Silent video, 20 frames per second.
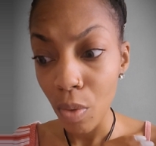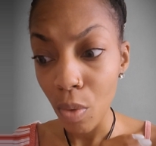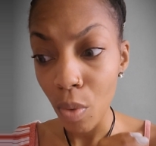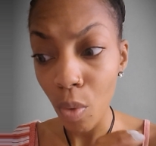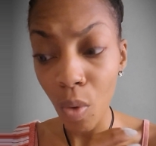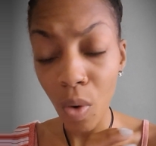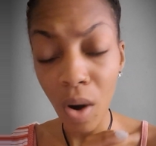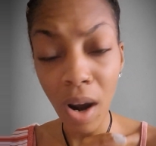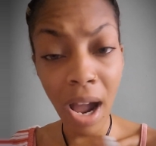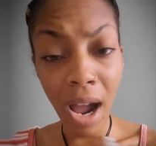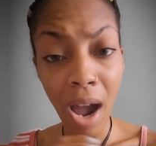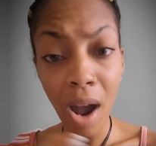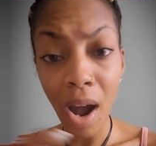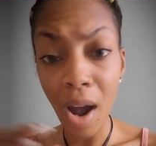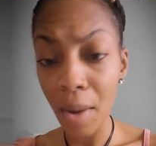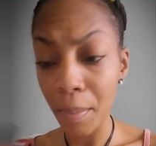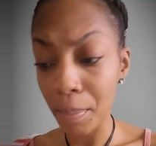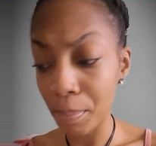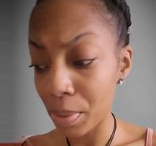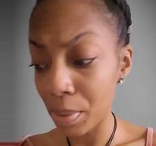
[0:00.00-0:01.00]
or
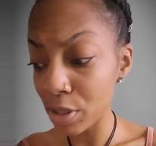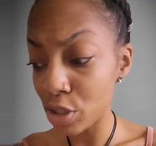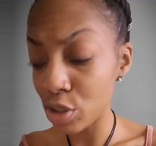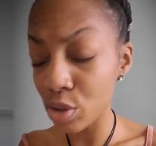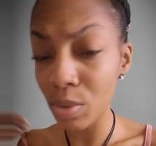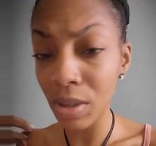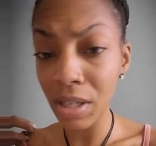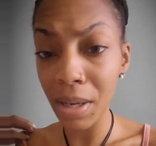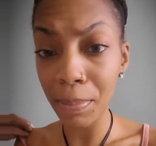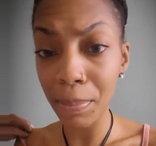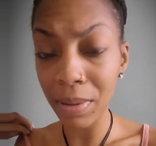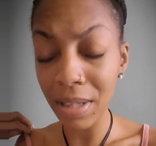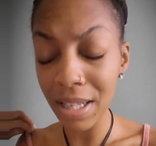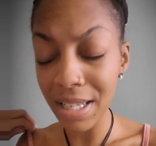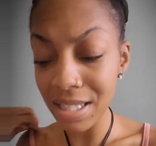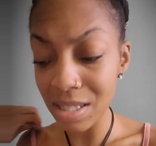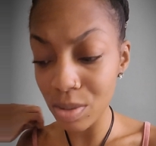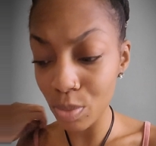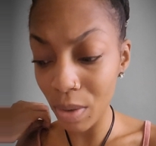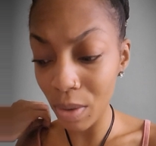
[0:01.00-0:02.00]
put you at a
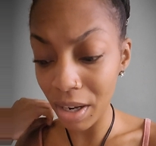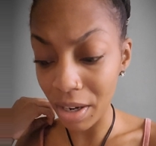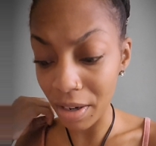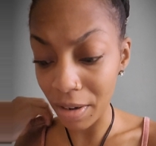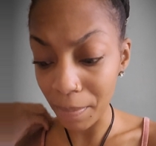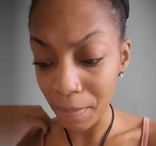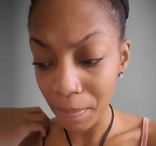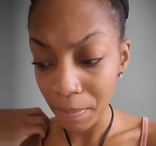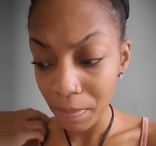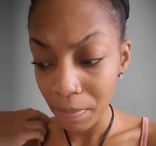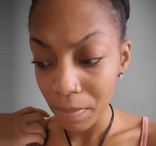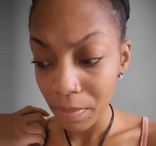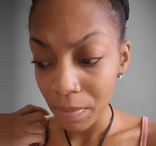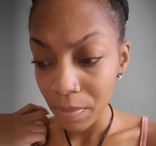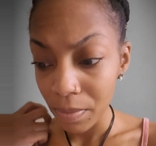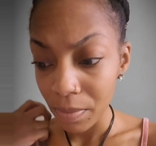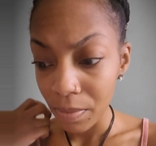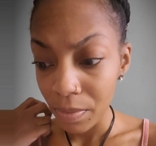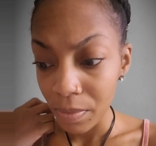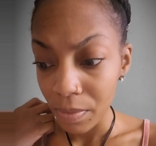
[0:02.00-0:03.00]
place where
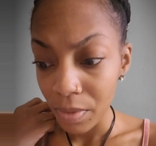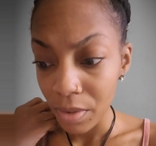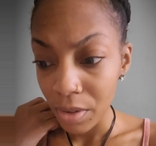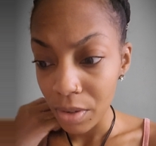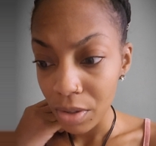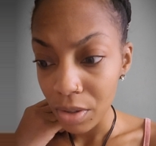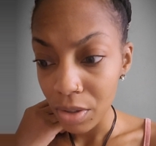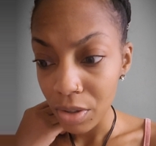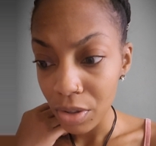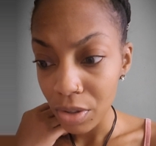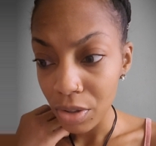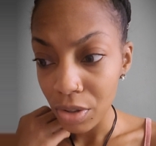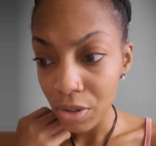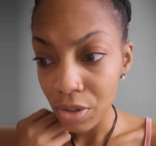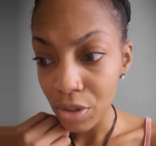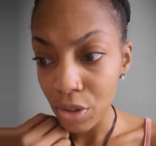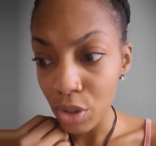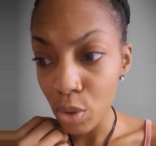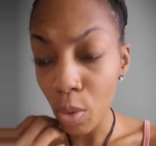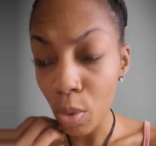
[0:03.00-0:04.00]

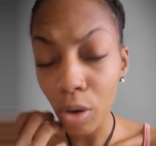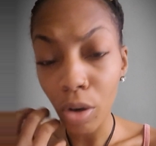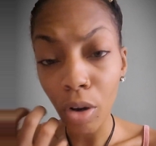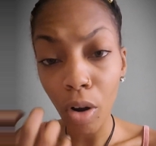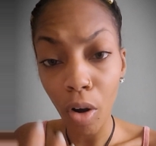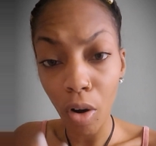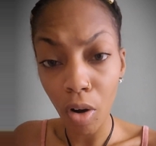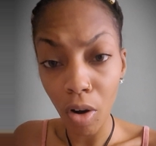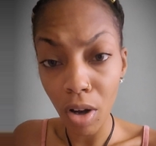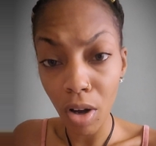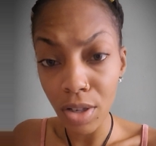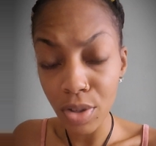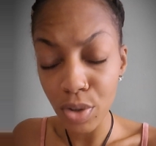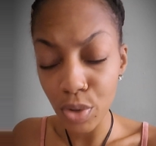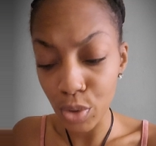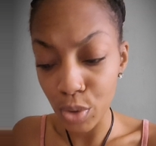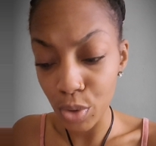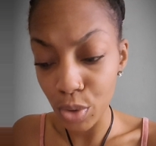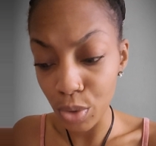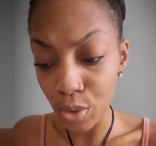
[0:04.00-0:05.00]
you are
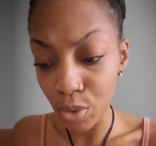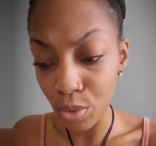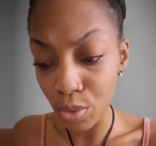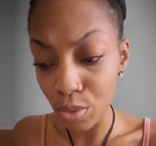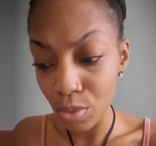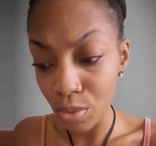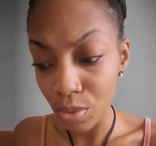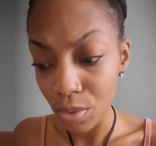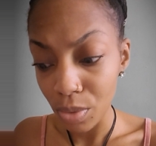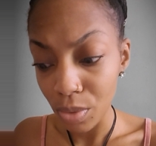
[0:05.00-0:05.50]
caused to